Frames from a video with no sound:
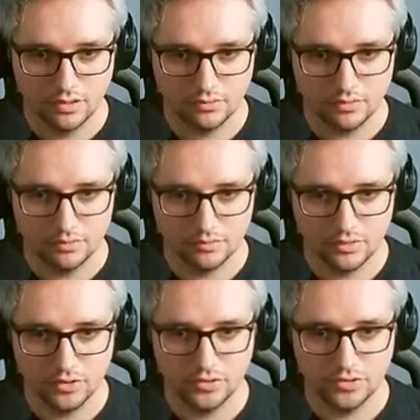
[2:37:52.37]

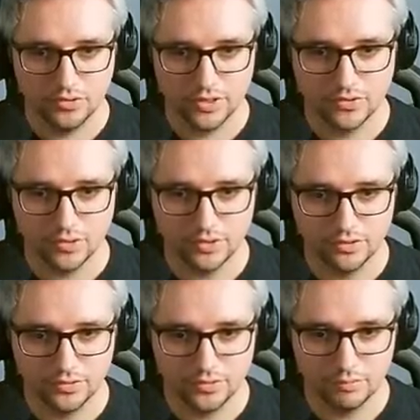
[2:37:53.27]
oh, no, no, he's
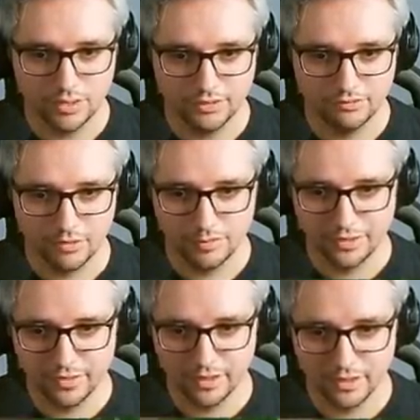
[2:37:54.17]
gonna do the belly flop,
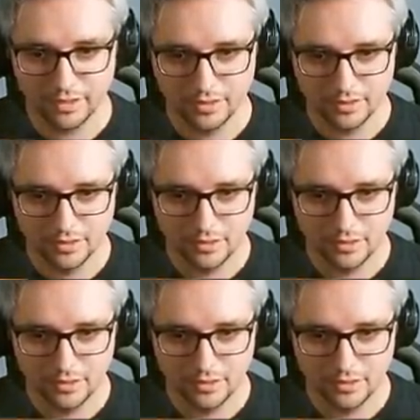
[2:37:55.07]
I think.